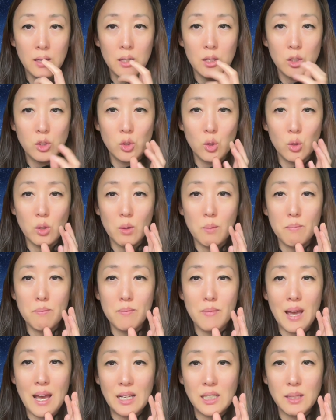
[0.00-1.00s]
So the
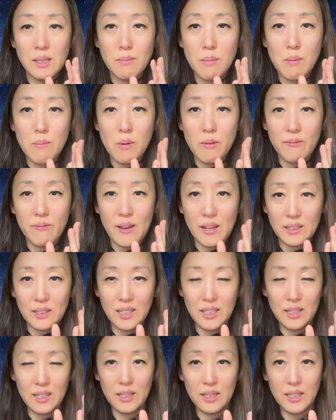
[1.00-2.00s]
maximum effect
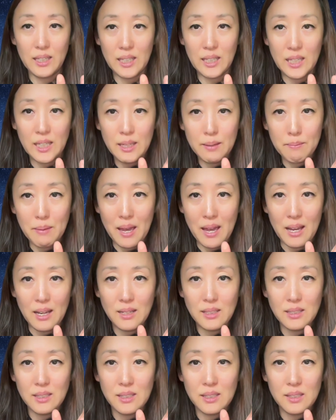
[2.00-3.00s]

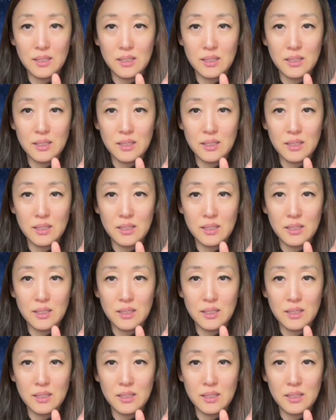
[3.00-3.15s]
Emax,